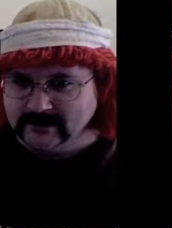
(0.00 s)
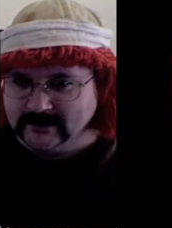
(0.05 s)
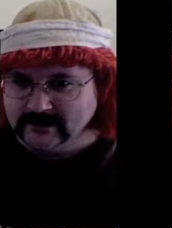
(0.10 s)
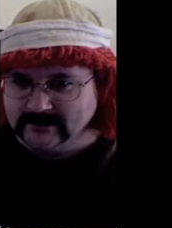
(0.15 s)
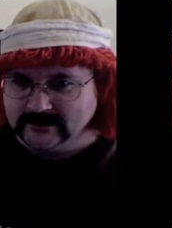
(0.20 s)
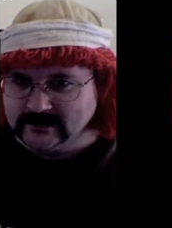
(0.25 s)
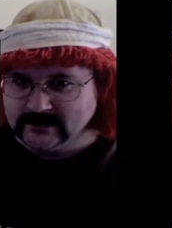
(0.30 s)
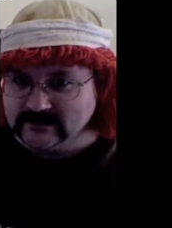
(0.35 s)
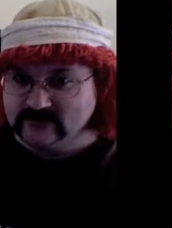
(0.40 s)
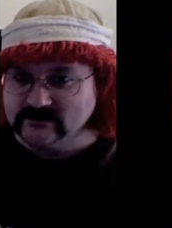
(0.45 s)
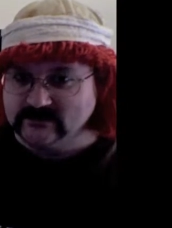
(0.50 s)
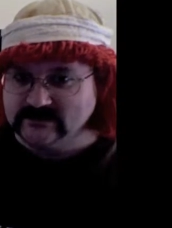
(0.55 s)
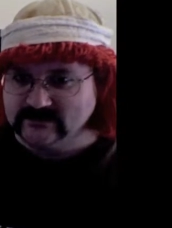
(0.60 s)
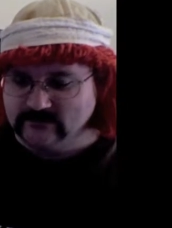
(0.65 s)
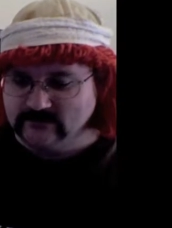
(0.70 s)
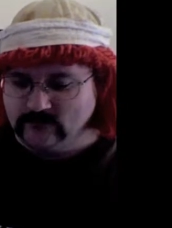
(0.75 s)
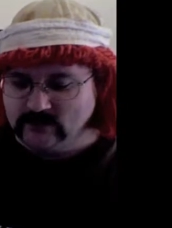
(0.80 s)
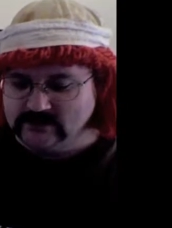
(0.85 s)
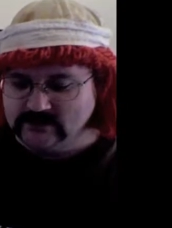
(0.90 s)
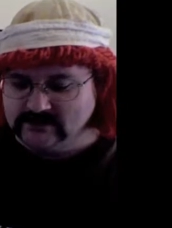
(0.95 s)
That was
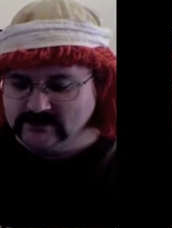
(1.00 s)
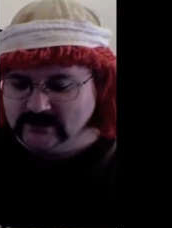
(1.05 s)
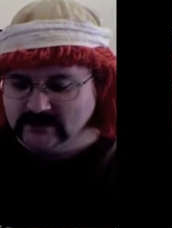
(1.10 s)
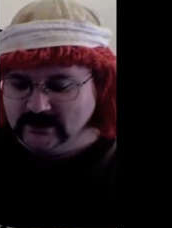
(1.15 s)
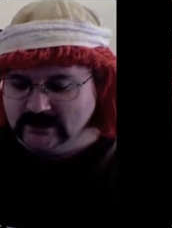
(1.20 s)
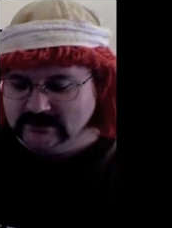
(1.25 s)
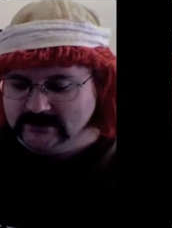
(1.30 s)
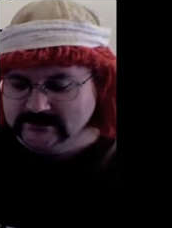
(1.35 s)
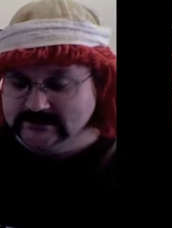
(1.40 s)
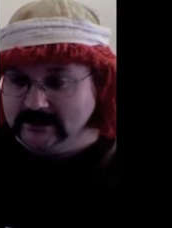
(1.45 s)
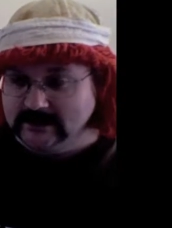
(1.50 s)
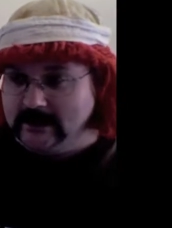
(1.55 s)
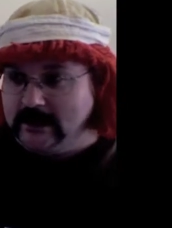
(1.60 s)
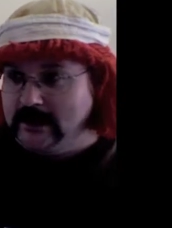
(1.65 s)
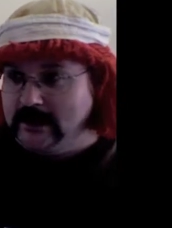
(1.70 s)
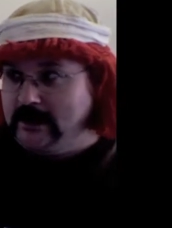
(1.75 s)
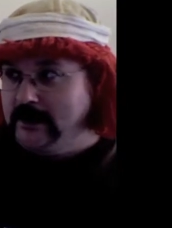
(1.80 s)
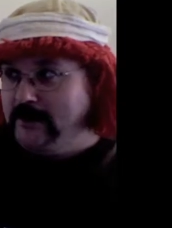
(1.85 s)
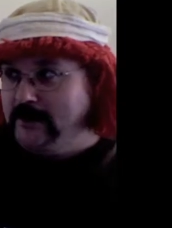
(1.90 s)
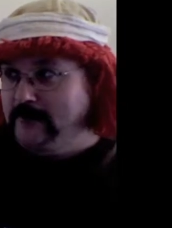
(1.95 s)
even worse.
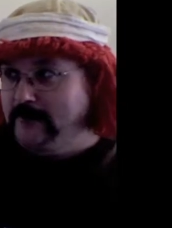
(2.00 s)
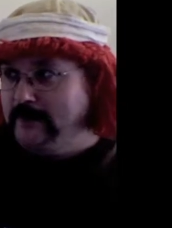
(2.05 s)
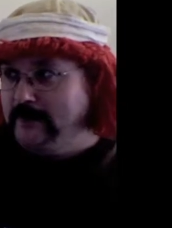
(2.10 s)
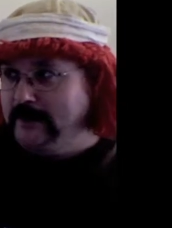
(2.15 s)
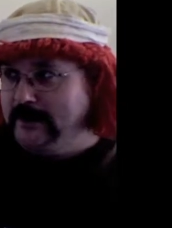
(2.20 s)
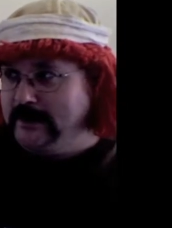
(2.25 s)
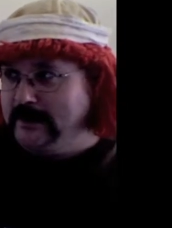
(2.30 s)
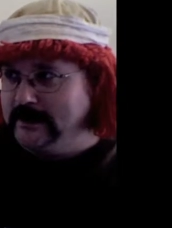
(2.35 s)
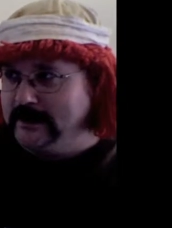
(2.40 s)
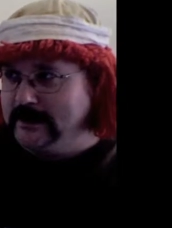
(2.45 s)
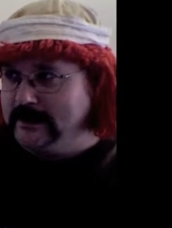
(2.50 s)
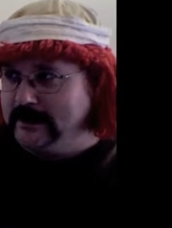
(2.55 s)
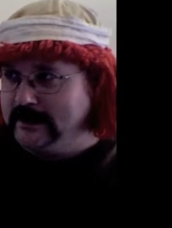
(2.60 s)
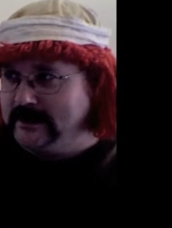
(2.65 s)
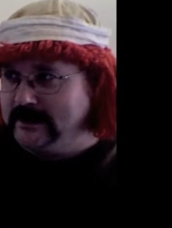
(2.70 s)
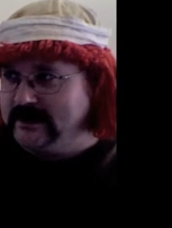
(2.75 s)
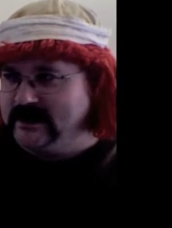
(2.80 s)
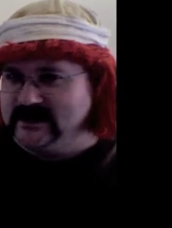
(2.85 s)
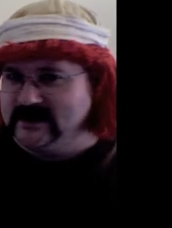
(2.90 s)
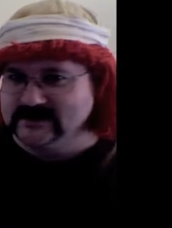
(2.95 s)
Diarrhea
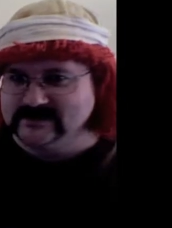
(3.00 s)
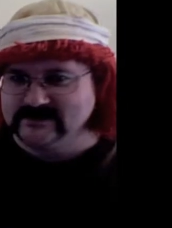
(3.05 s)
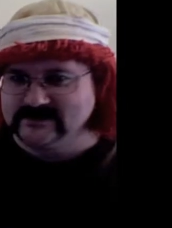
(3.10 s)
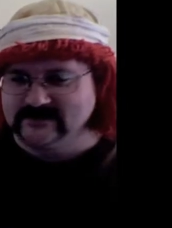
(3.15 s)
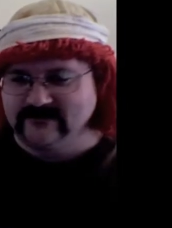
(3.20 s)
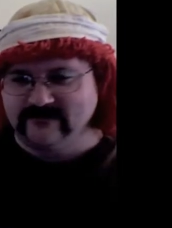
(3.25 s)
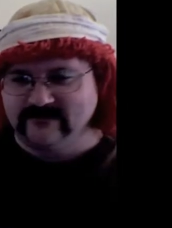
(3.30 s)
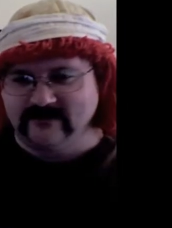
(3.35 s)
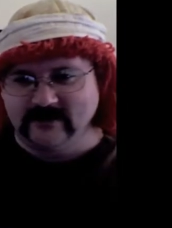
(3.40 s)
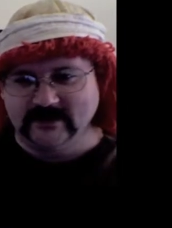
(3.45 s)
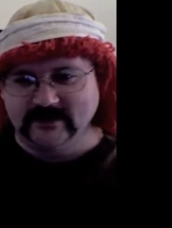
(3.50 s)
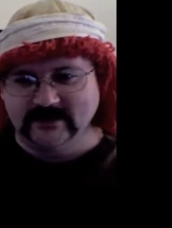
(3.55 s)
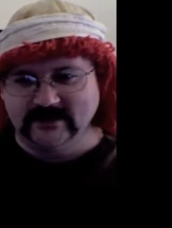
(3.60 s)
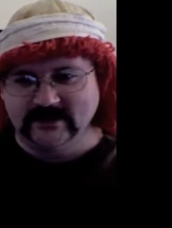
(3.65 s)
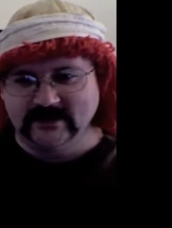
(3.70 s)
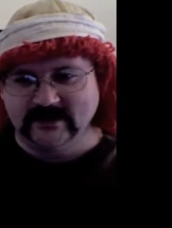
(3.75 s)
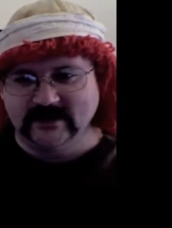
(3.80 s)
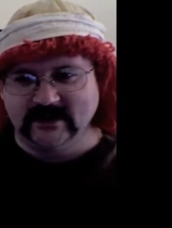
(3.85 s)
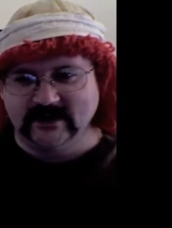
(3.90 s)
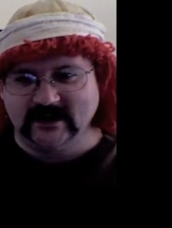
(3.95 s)
has
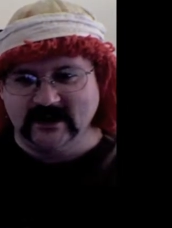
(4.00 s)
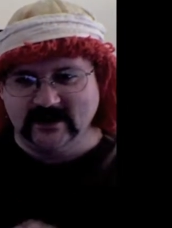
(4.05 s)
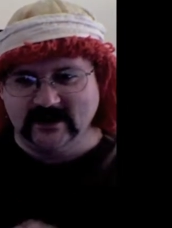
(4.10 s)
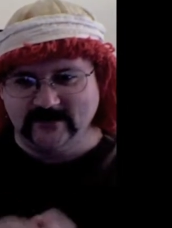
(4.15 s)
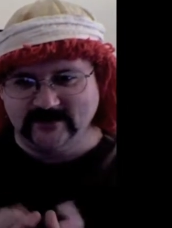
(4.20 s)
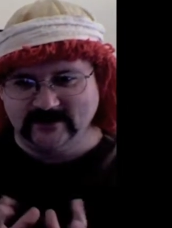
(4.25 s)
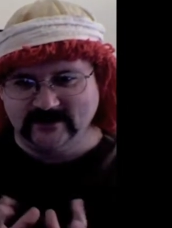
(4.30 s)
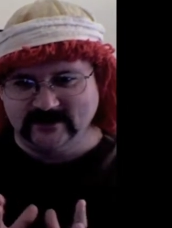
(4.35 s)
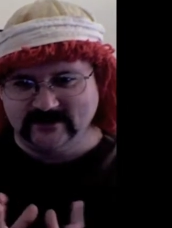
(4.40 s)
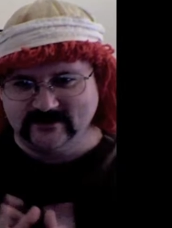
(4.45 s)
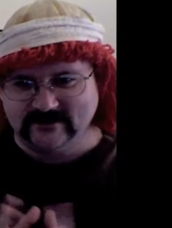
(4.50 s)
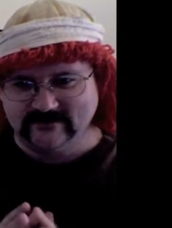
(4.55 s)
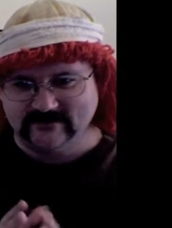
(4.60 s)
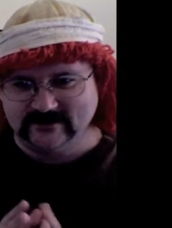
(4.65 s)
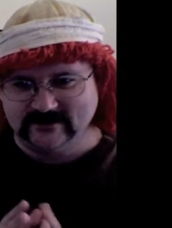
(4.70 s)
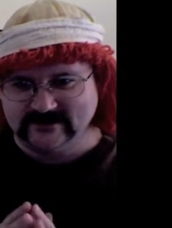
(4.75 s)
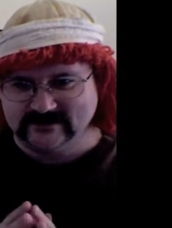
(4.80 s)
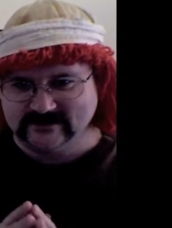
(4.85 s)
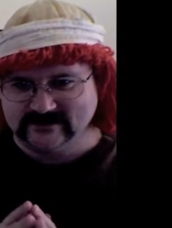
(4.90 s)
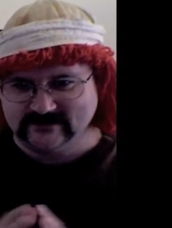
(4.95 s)
finally claimed another
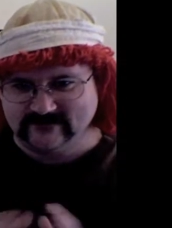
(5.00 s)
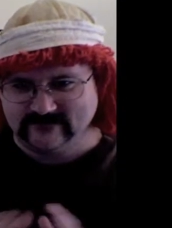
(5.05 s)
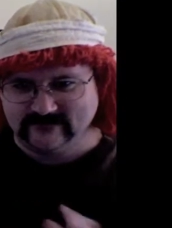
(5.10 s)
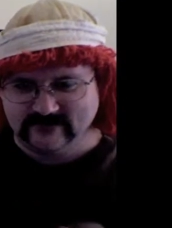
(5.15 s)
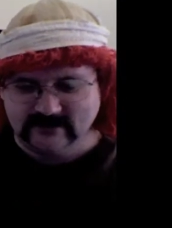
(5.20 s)
victim.